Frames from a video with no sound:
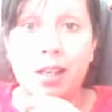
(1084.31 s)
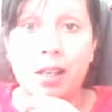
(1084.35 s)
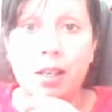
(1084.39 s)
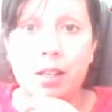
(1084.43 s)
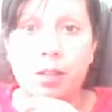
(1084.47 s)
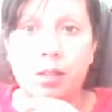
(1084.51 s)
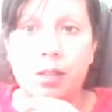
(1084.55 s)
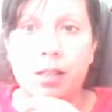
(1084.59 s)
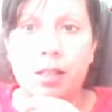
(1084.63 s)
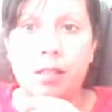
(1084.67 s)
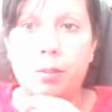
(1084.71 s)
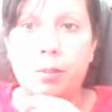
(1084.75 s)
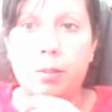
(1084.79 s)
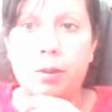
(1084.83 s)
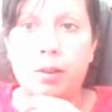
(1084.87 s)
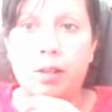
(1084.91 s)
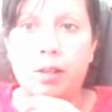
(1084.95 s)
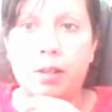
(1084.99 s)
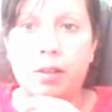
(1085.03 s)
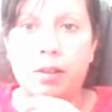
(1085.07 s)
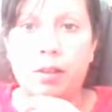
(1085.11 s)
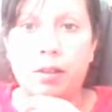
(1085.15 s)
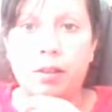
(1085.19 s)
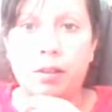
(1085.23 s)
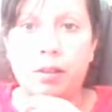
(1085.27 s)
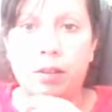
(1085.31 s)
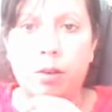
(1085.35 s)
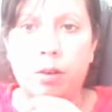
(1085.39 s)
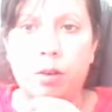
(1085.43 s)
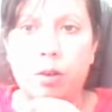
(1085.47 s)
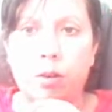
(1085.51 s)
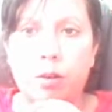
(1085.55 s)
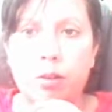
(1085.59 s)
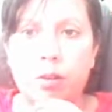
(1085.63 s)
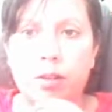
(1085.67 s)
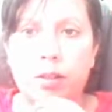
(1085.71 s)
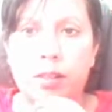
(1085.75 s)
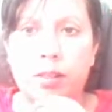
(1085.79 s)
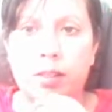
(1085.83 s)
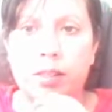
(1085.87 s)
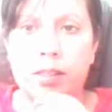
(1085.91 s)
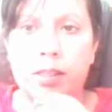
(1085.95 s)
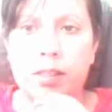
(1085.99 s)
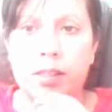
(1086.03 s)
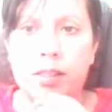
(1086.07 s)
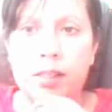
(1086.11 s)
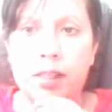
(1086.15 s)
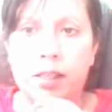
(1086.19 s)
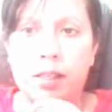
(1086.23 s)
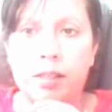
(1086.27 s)
So let's put in a code that
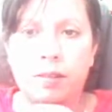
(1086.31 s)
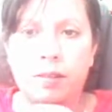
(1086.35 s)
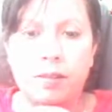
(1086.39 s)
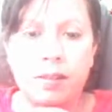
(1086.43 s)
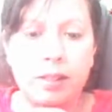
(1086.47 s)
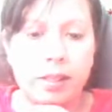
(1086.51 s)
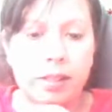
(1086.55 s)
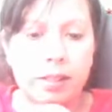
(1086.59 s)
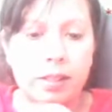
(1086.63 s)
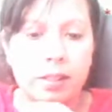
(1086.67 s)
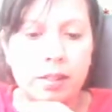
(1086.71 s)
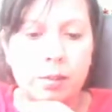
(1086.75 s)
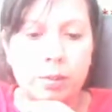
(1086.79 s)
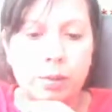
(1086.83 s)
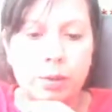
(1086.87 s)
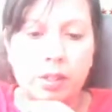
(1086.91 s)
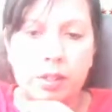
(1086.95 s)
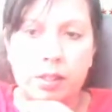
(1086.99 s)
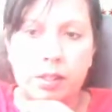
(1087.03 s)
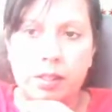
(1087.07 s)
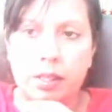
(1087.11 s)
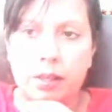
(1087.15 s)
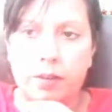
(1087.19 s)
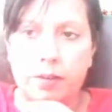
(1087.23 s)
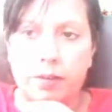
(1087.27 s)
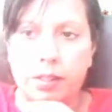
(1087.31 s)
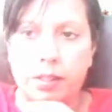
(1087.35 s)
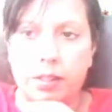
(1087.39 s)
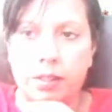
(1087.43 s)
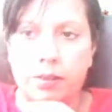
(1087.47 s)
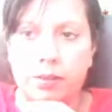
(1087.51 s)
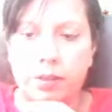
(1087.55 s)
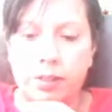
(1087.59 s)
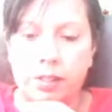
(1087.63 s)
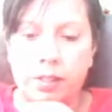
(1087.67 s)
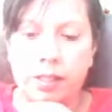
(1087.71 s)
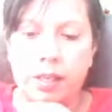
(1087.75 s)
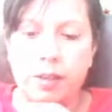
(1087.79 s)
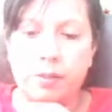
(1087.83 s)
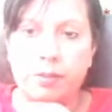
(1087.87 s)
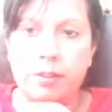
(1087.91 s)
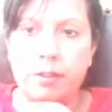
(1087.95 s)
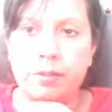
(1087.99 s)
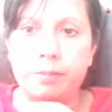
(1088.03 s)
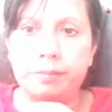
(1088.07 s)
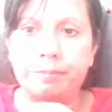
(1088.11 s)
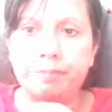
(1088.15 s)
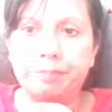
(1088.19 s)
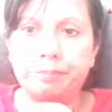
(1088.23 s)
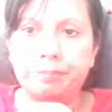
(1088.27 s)
is in the list, which is
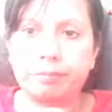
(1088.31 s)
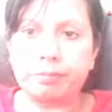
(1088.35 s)
777.